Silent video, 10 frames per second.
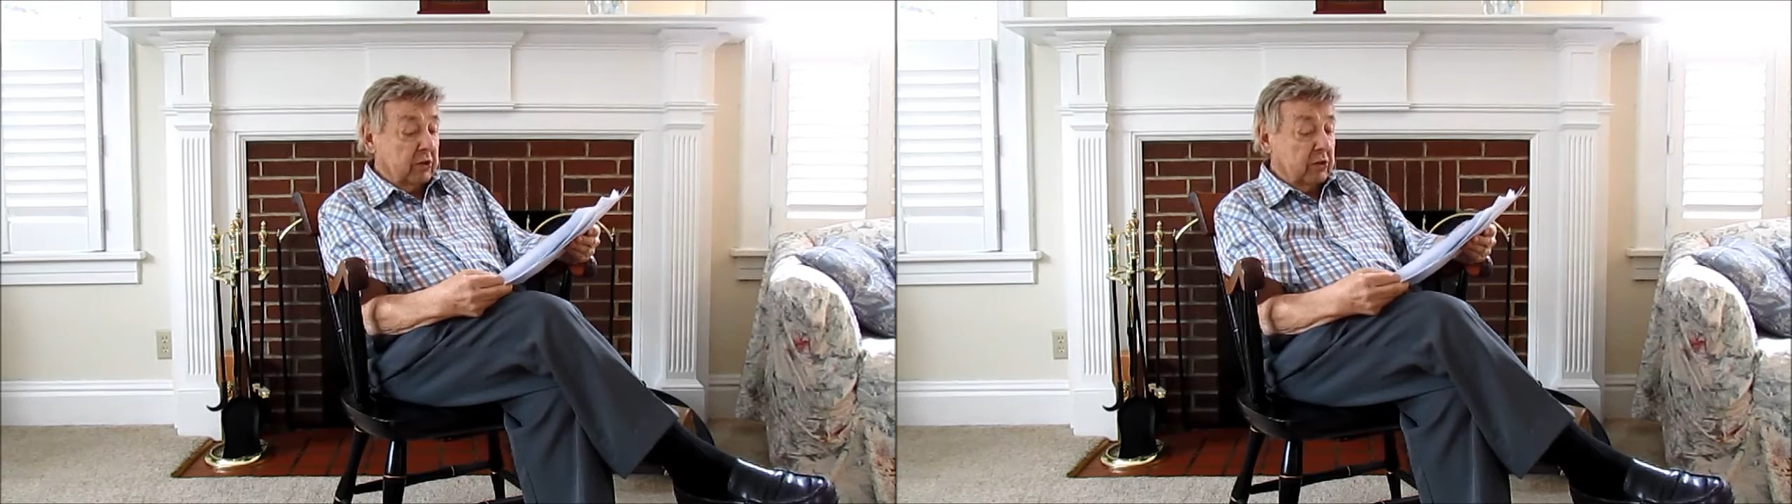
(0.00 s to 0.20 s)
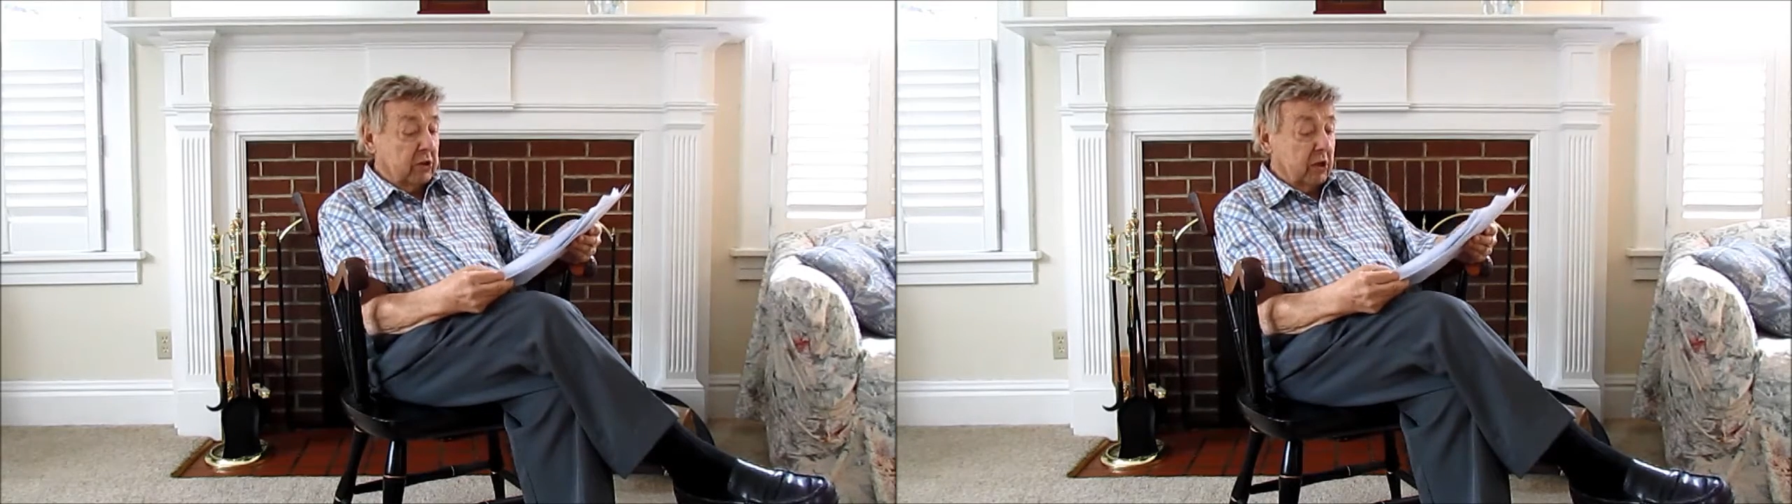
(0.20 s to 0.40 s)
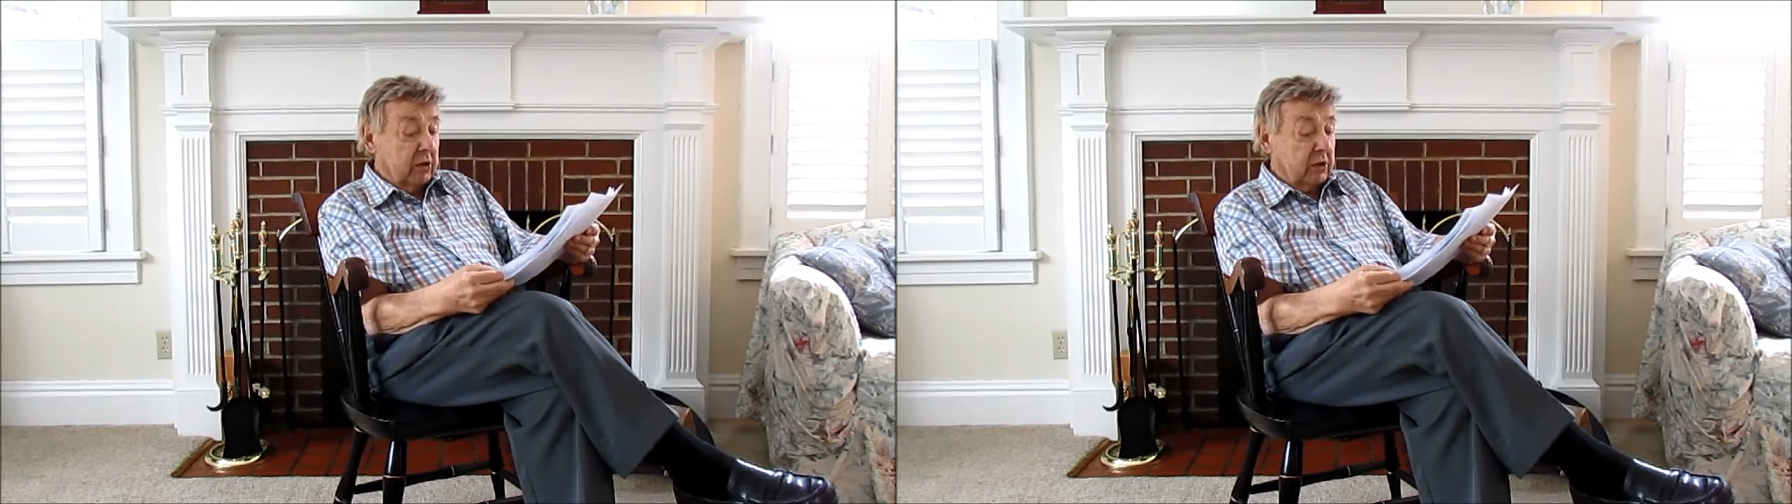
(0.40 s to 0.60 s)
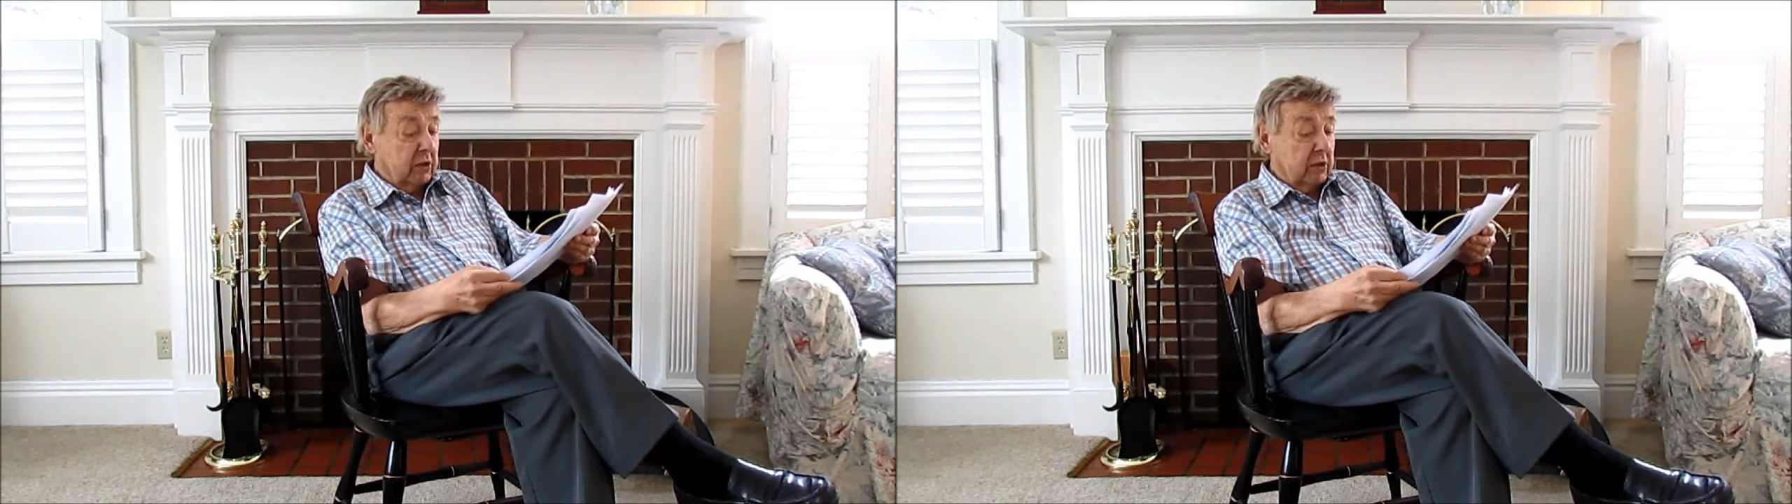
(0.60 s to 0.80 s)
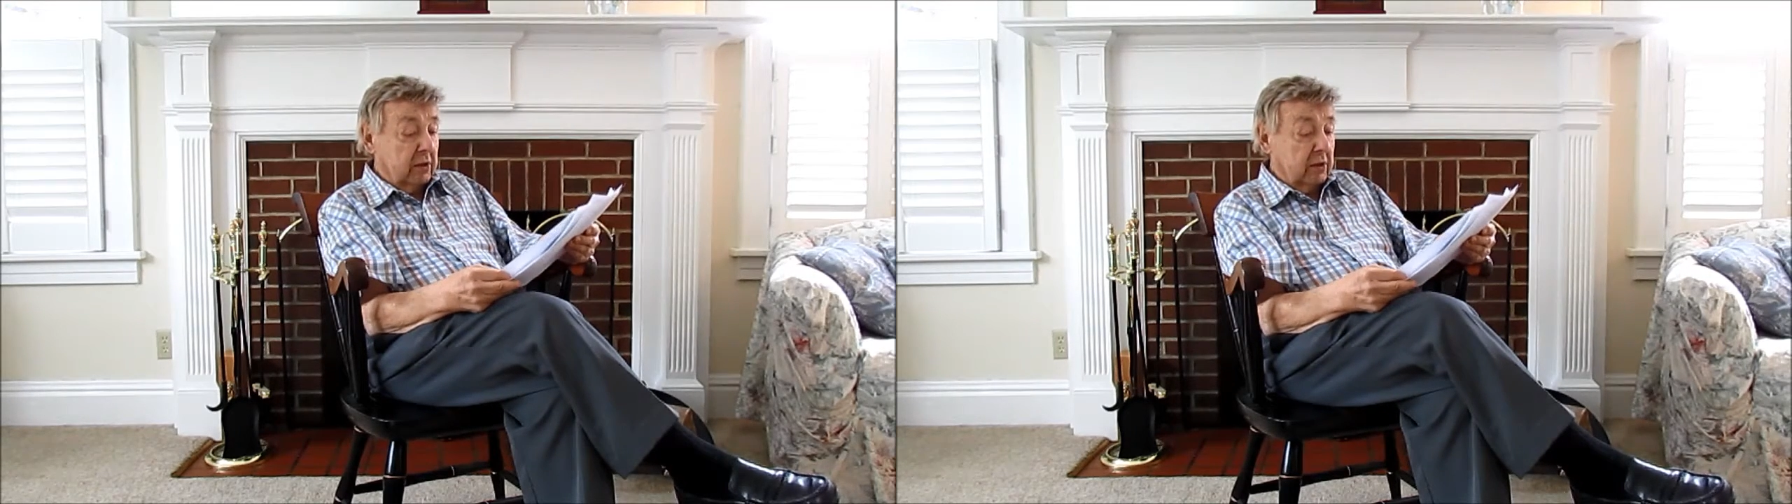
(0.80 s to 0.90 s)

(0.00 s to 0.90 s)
conducted.